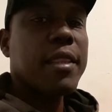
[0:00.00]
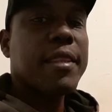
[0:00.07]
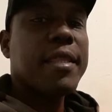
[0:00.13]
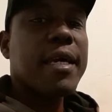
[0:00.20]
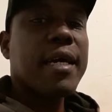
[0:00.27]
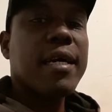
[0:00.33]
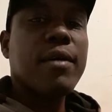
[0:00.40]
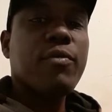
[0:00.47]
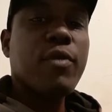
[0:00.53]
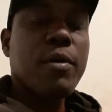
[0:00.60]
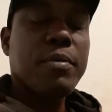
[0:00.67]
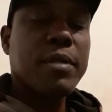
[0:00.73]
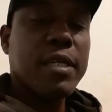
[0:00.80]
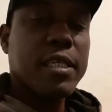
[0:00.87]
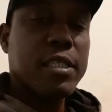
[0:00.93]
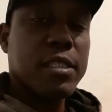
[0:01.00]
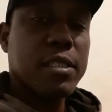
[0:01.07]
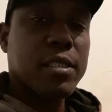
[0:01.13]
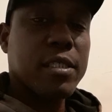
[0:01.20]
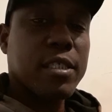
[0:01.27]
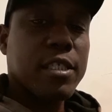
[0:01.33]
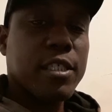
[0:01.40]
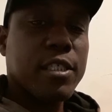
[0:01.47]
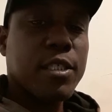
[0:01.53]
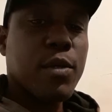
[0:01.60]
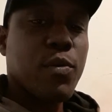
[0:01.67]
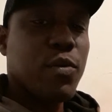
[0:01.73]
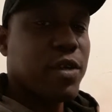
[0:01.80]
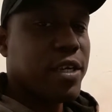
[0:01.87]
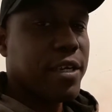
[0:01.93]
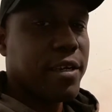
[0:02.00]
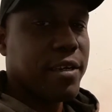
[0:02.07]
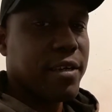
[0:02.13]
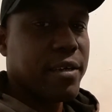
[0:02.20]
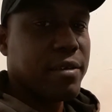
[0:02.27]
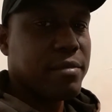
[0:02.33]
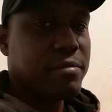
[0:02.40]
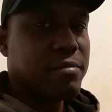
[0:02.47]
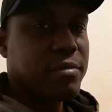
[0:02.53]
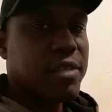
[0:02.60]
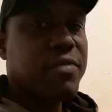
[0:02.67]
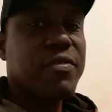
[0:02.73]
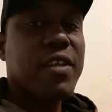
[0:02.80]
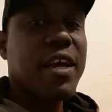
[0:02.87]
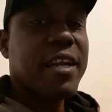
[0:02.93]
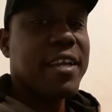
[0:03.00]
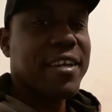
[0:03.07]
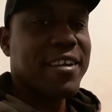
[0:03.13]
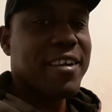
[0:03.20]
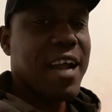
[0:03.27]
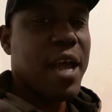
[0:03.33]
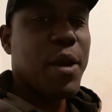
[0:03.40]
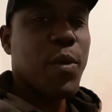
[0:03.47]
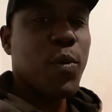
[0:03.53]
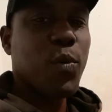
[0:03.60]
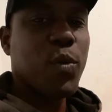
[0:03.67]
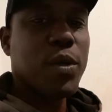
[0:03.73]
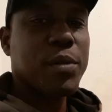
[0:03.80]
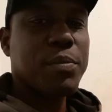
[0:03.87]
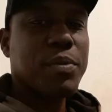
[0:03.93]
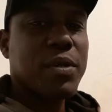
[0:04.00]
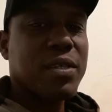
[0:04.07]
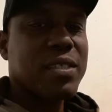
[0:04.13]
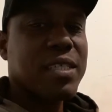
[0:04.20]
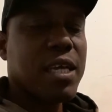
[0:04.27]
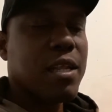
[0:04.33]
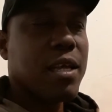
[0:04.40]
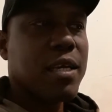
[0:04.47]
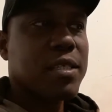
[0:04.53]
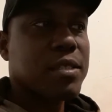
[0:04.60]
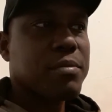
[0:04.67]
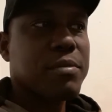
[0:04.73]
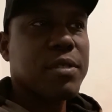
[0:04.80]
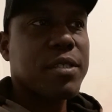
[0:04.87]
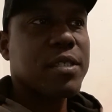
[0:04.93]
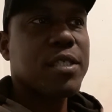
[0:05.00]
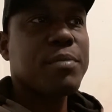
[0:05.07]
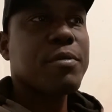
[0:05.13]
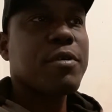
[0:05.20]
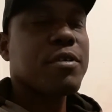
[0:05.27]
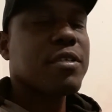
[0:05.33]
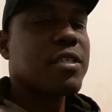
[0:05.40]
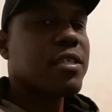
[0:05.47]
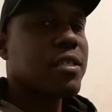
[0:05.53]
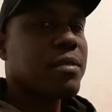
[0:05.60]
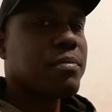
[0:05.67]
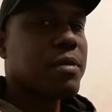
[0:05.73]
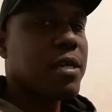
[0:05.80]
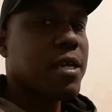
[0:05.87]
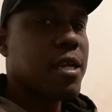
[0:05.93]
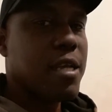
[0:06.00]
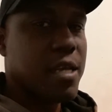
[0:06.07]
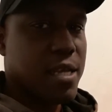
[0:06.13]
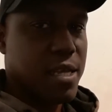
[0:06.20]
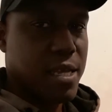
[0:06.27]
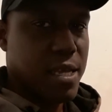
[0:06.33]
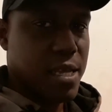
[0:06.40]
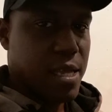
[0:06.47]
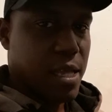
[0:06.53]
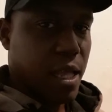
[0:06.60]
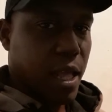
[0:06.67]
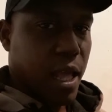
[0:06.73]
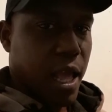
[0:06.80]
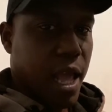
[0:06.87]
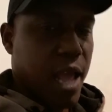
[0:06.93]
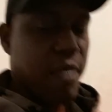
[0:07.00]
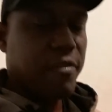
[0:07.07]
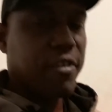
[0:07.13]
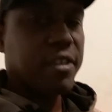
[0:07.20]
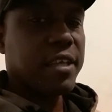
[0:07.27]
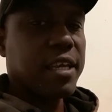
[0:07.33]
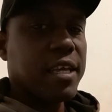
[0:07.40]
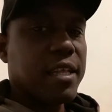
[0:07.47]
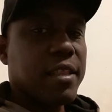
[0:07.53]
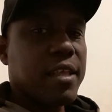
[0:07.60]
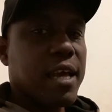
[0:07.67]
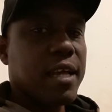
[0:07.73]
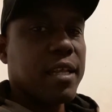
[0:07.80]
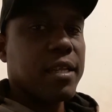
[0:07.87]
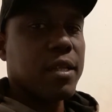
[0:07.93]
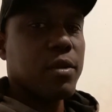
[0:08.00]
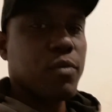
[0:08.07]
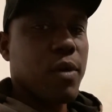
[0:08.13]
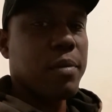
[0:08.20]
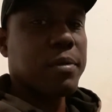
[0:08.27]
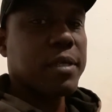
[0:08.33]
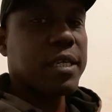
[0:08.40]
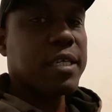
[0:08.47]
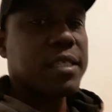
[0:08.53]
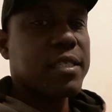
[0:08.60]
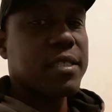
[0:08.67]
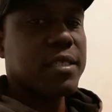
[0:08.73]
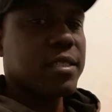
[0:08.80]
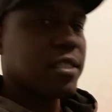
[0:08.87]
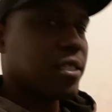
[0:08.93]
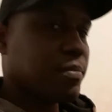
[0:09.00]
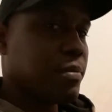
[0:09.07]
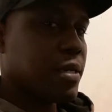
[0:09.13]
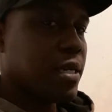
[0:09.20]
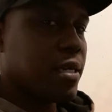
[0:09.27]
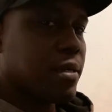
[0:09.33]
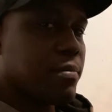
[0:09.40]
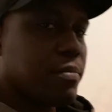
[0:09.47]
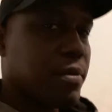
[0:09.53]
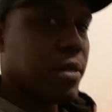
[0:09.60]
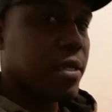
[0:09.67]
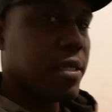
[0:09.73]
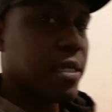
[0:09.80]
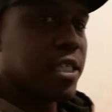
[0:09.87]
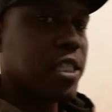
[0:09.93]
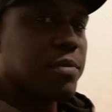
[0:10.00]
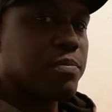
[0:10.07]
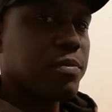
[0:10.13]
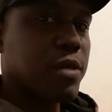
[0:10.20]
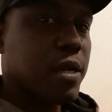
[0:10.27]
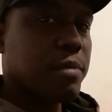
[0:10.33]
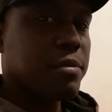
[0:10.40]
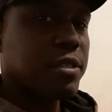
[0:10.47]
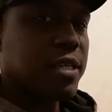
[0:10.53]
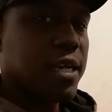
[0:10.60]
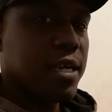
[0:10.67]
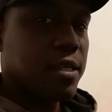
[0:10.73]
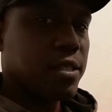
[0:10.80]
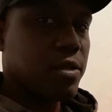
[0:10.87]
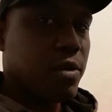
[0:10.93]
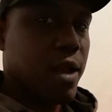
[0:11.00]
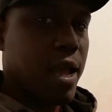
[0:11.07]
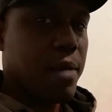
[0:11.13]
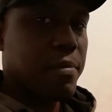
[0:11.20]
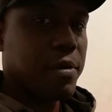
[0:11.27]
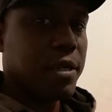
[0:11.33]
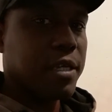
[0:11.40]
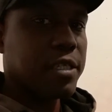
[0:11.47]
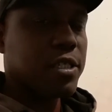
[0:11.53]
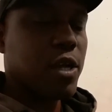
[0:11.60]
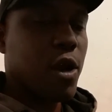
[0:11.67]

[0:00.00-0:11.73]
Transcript: The revelation is somewhat here, if not here. I don't want to sound like some conspiracist, but everything that the revelations is speaking upon, this said is going to happen, is